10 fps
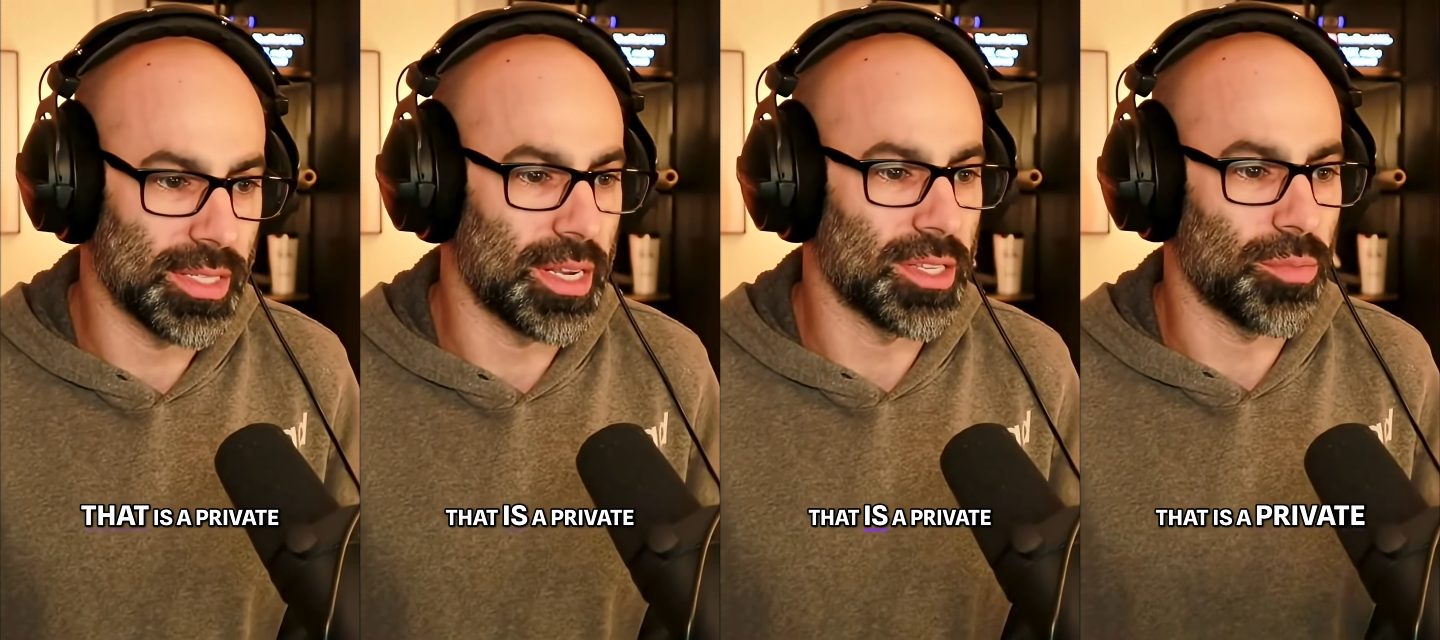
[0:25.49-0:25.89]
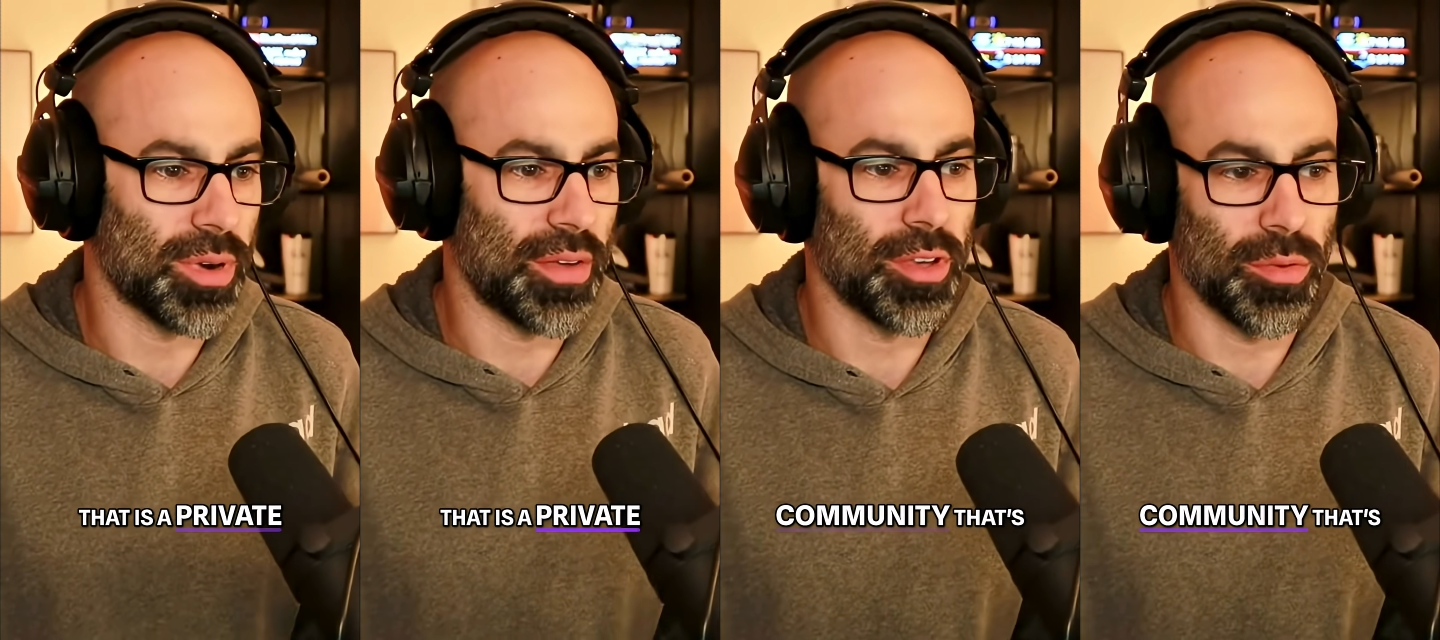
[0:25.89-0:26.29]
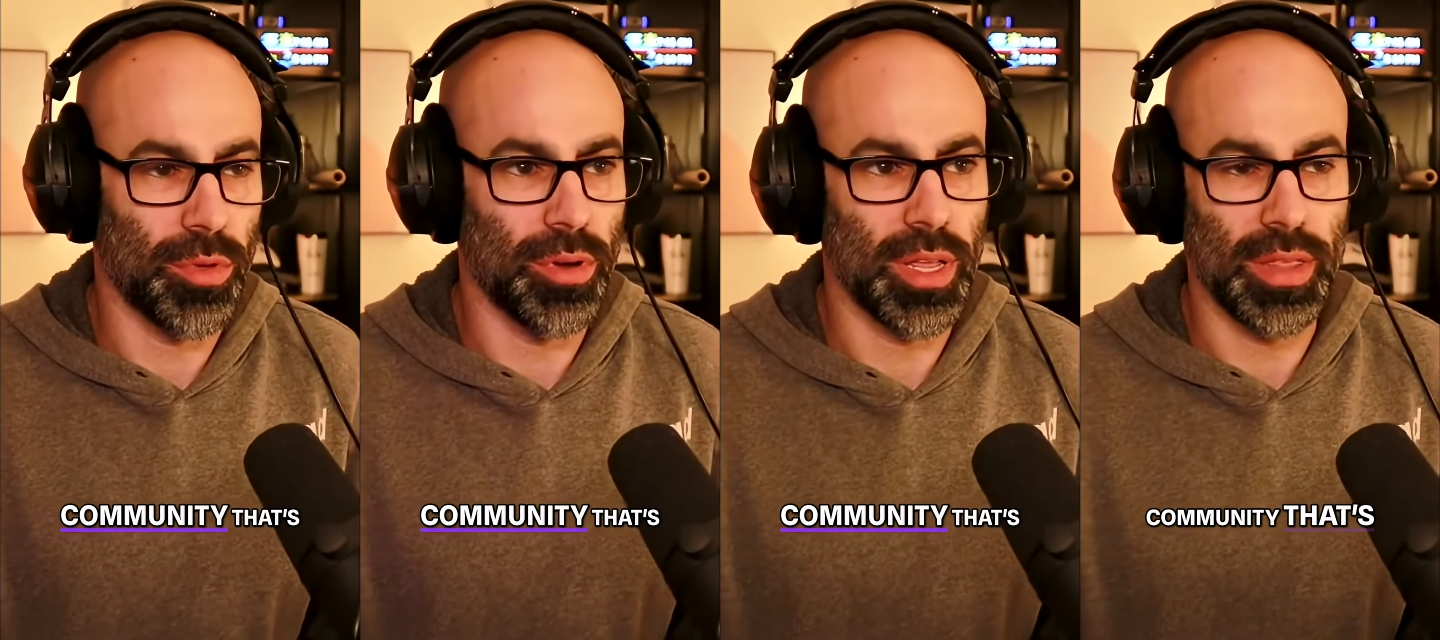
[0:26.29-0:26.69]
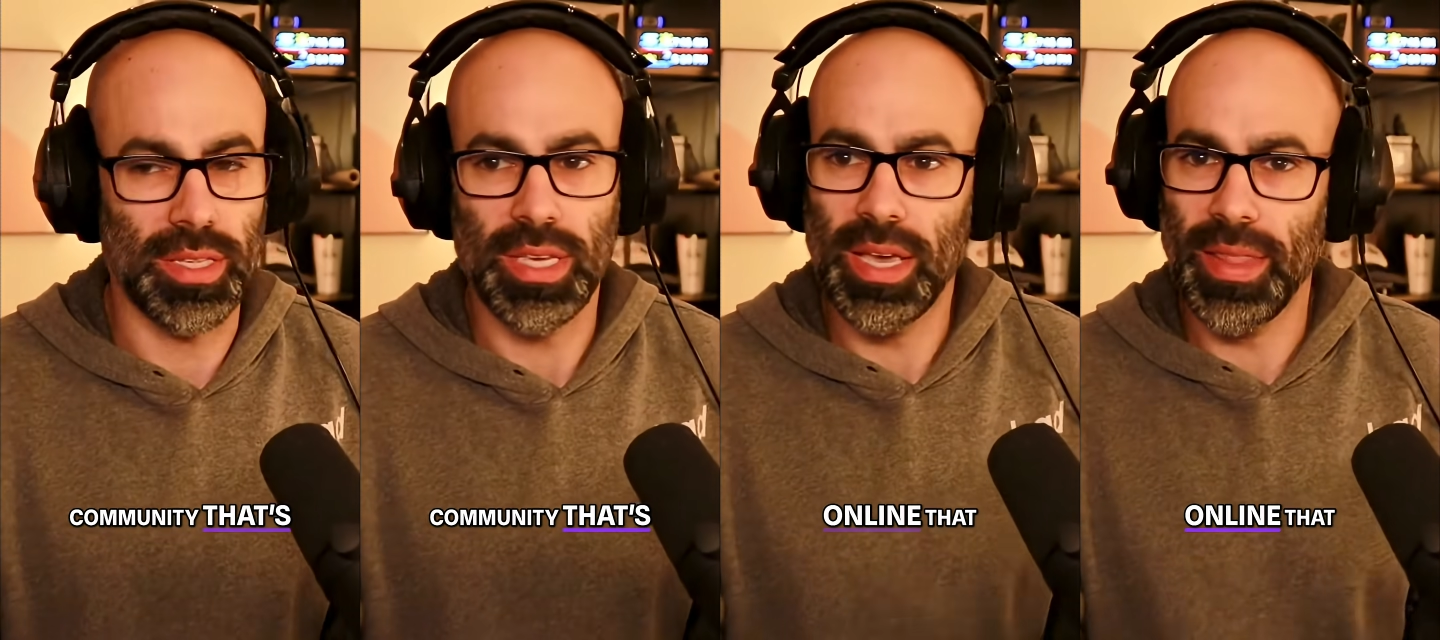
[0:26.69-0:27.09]
that is a private community that's
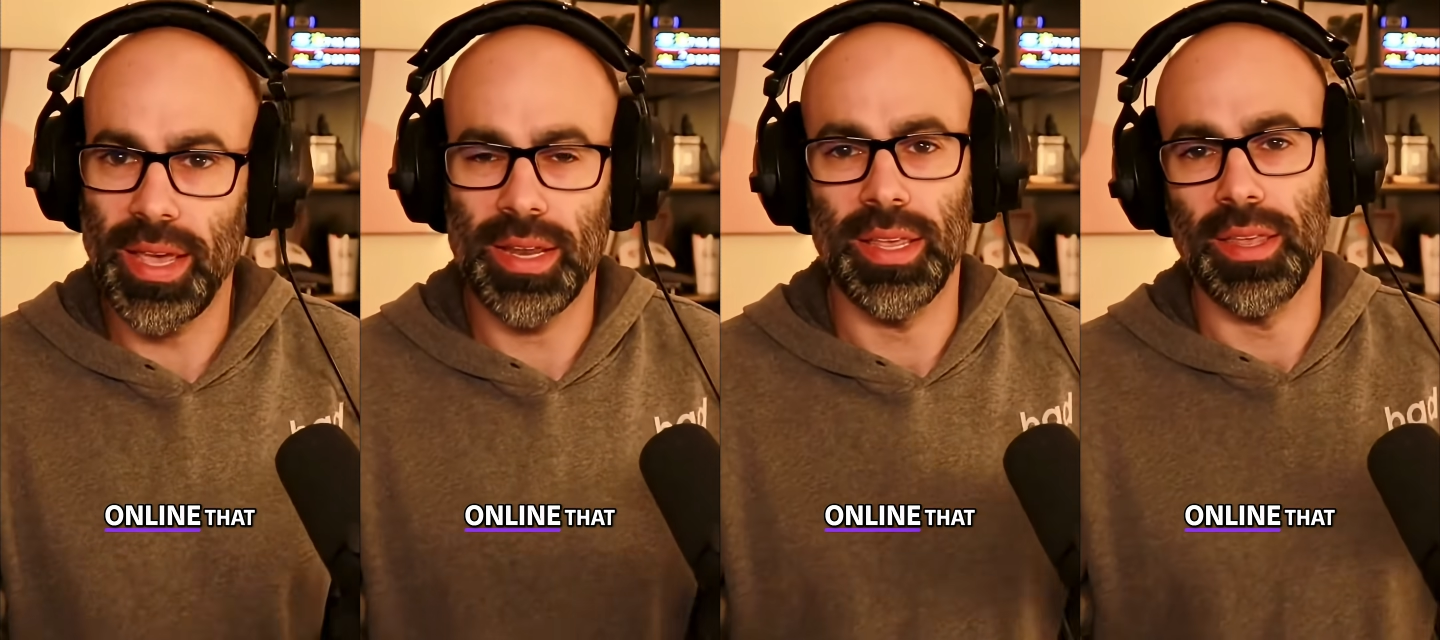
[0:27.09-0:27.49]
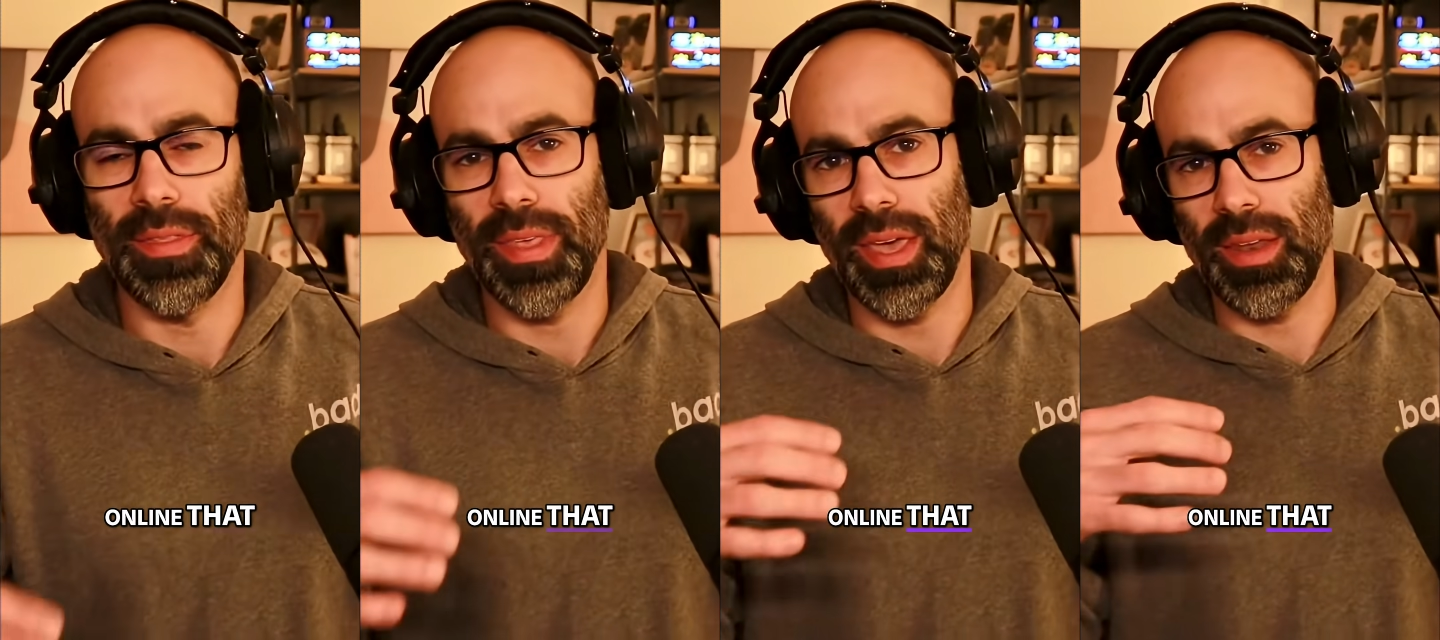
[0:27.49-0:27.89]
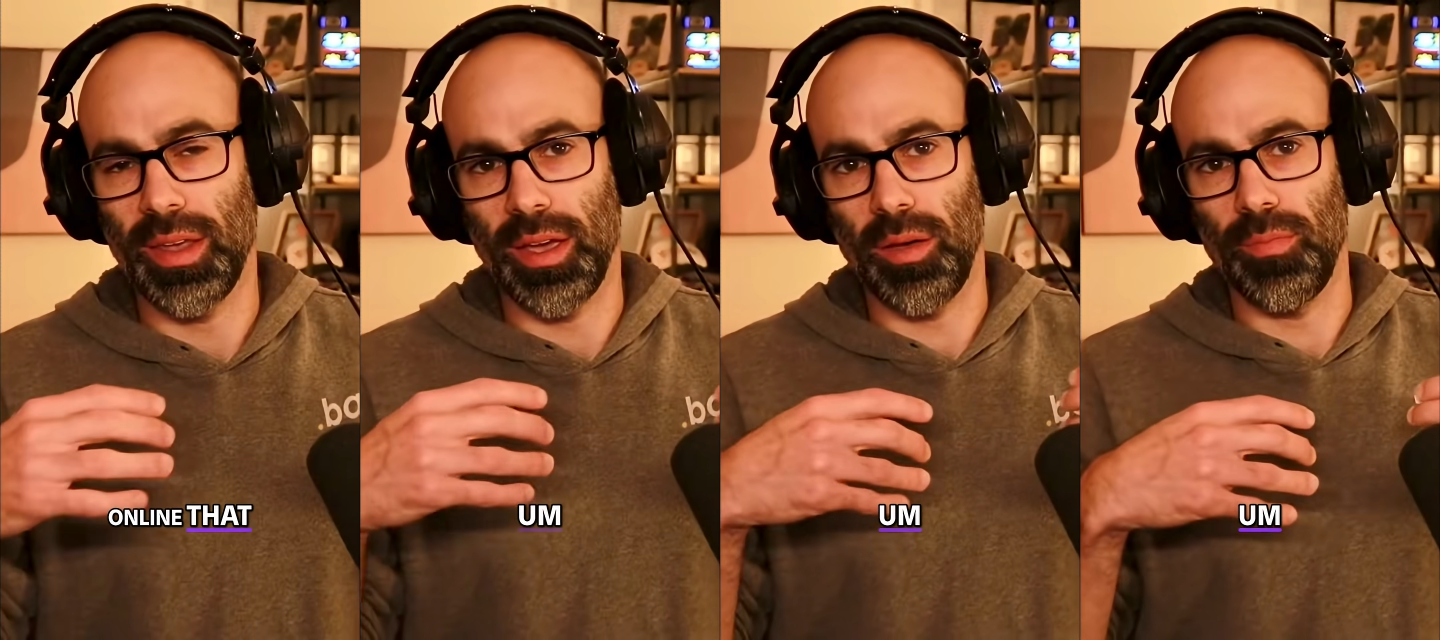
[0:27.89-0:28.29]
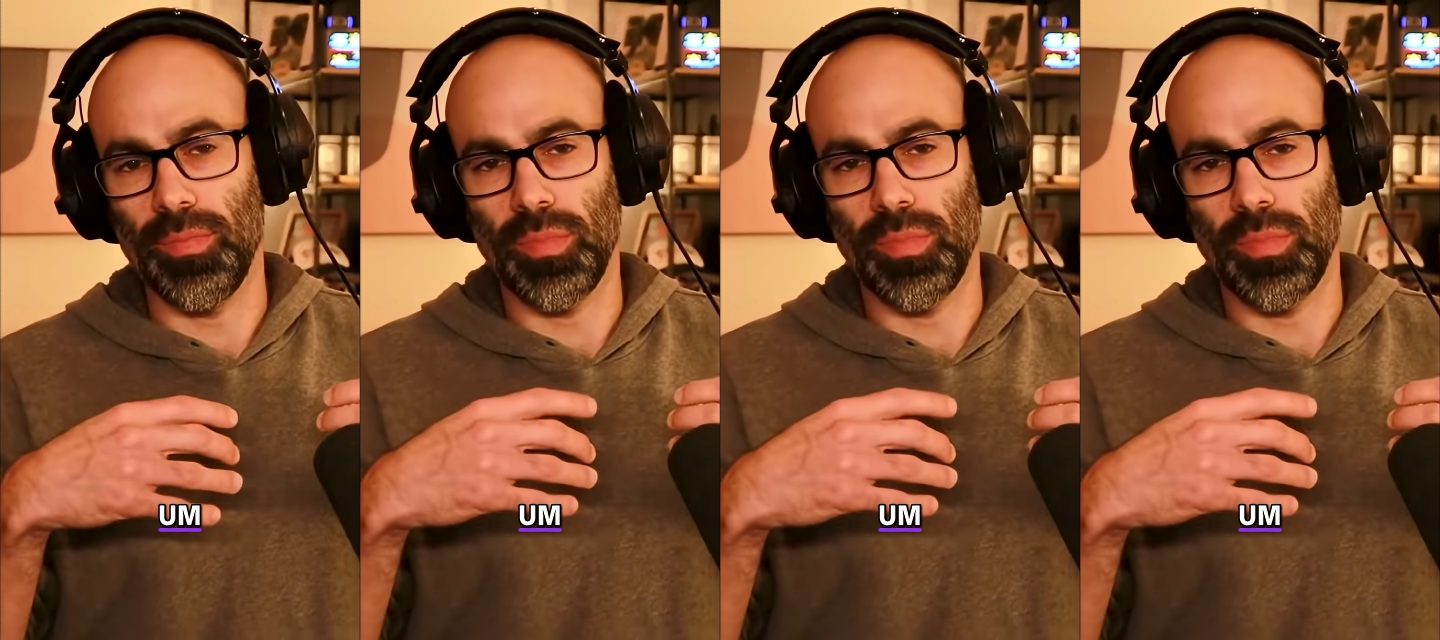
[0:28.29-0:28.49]
online that um,